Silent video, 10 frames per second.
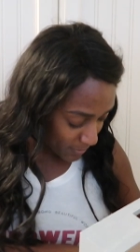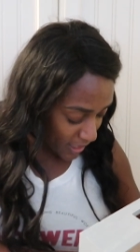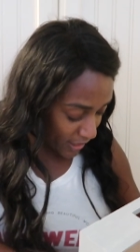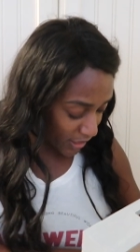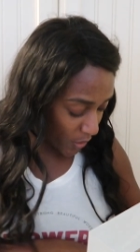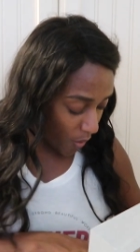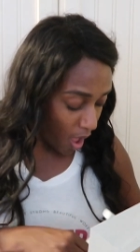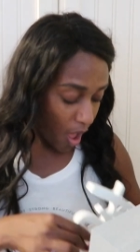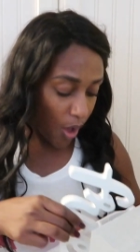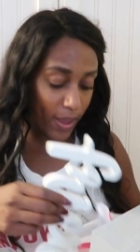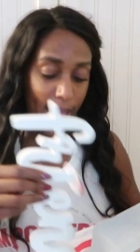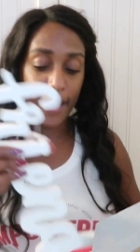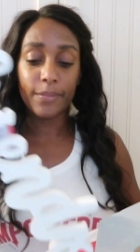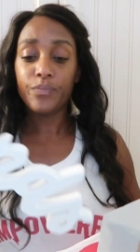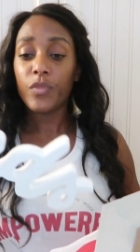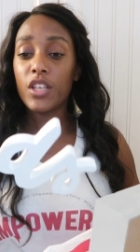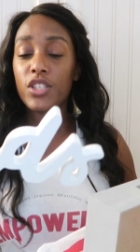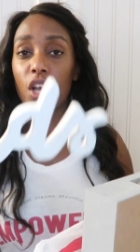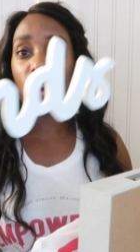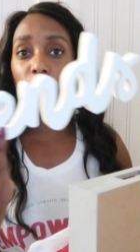i'm telling you okay
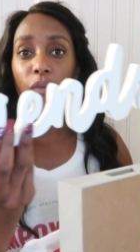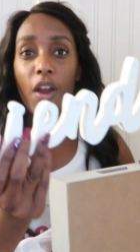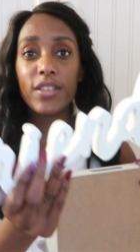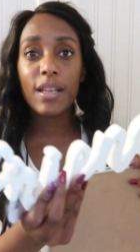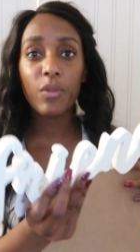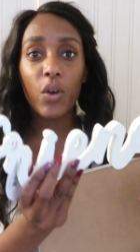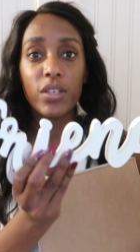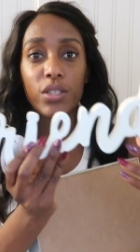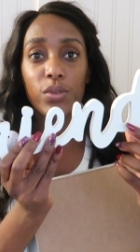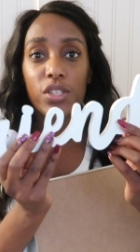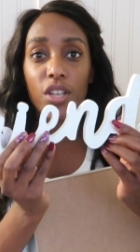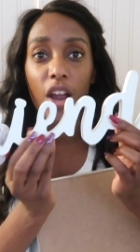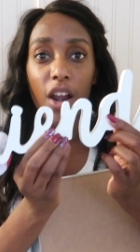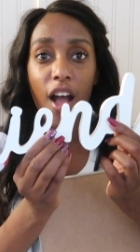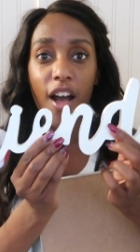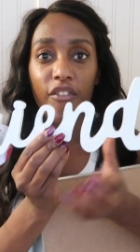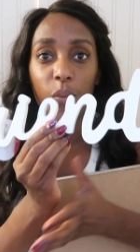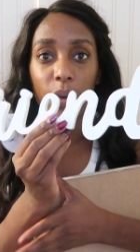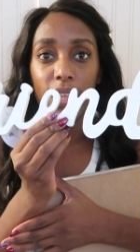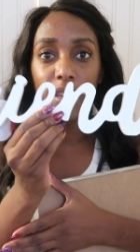so first i'm going to start
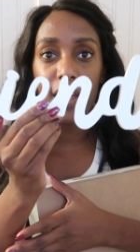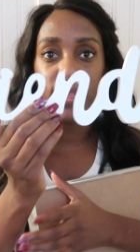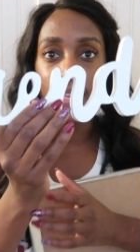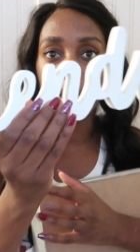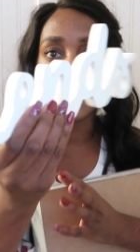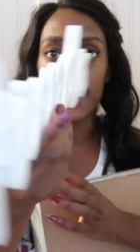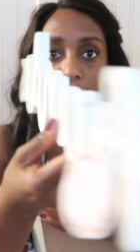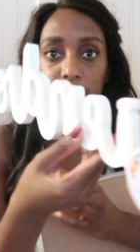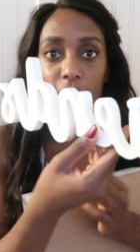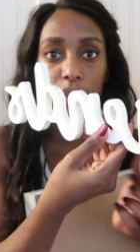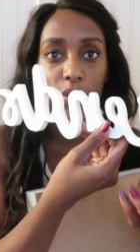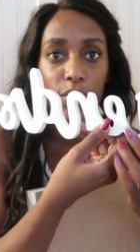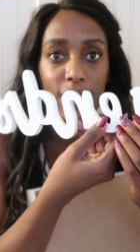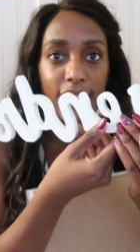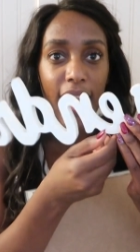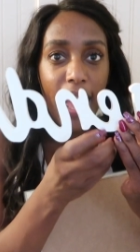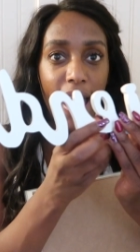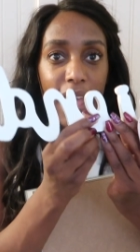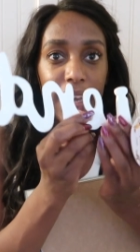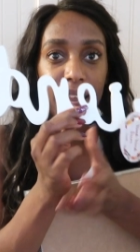off with this little
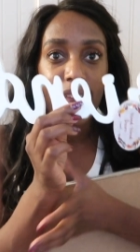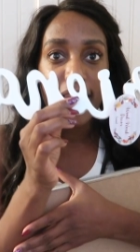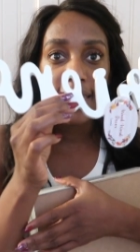sign